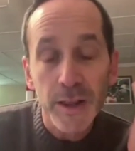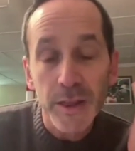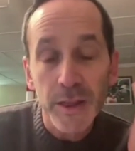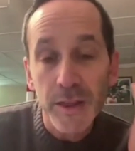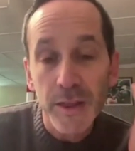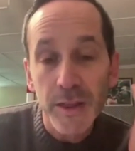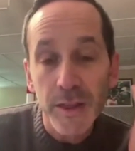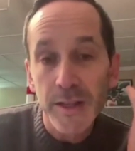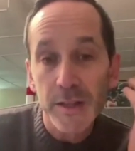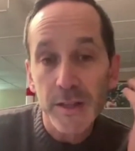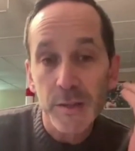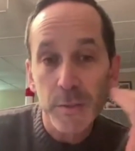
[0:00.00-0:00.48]
I
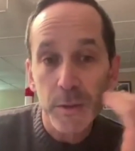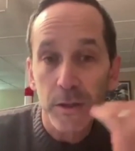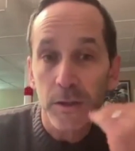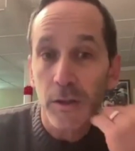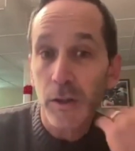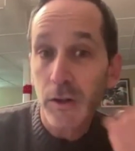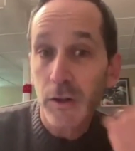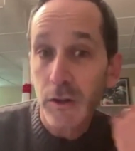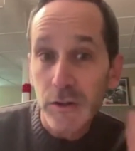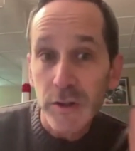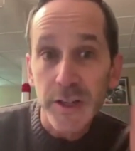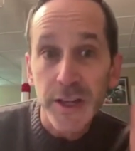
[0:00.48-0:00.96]
think, has been
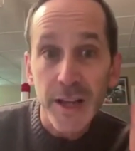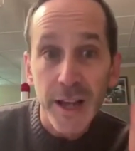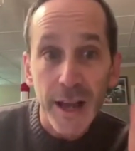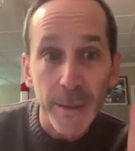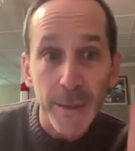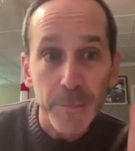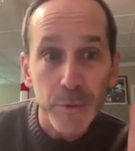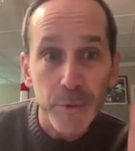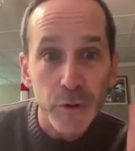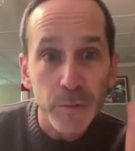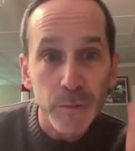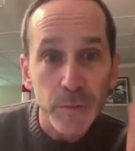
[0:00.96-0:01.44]
largely
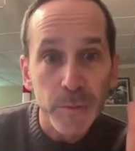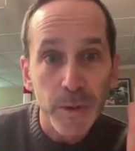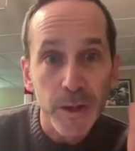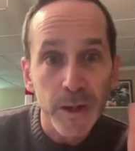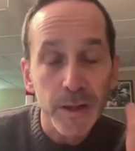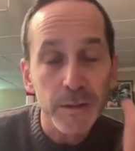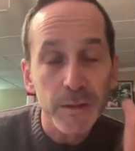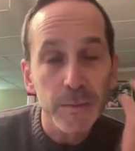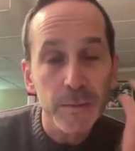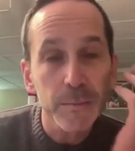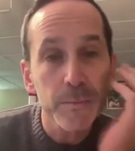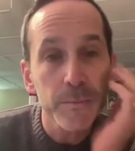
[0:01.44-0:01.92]
captured
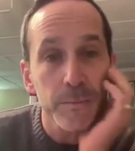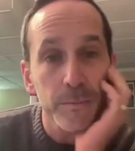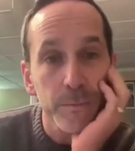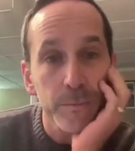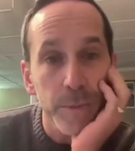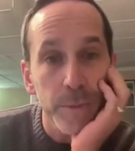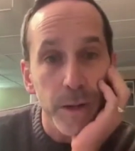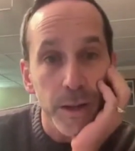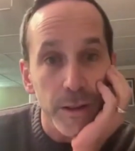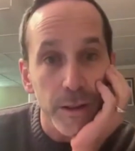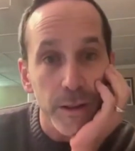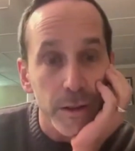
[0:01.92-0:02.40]
by
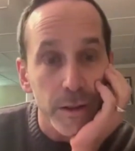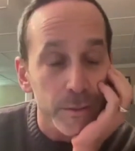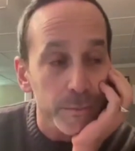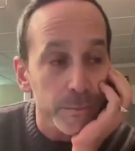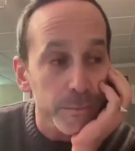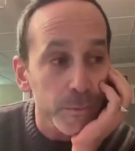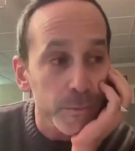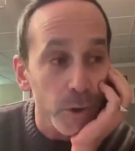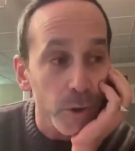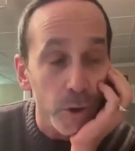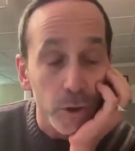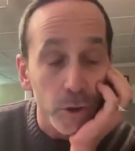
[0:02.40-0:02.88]
the
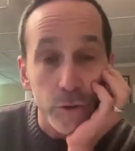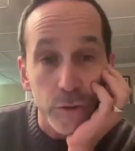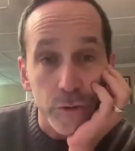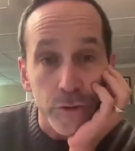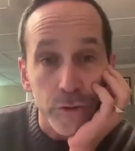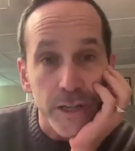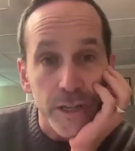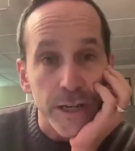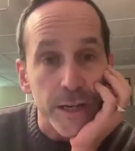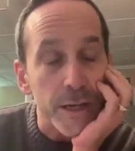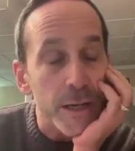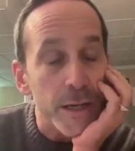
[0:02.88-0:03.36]
carceral
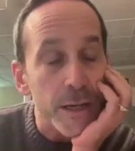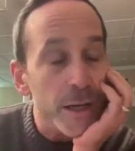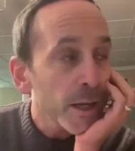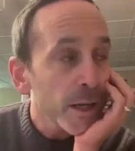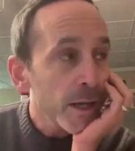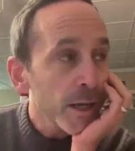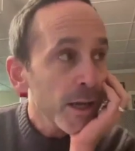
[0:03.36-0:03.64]
state.